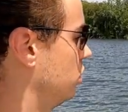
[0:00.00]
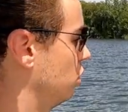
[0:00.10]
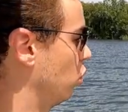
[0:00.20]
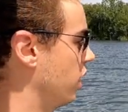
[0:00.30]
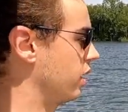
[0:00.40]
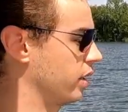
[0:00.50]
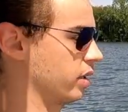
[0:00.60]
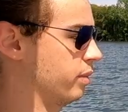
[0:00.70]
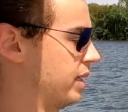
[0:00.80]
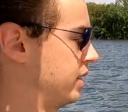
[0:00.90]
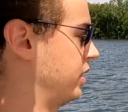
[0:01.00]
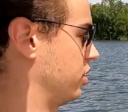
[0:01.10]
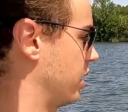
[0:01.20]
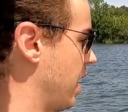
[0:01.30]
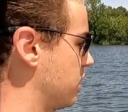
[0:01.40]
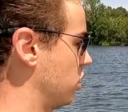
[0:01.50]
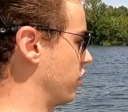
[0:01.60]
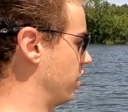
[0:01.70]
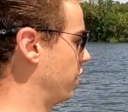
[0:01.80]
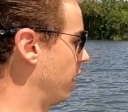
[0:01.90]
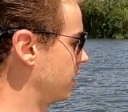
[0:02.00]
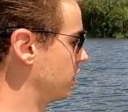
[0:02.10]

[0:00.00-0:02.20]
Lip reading: The wind makes it easier to cast over there anyway,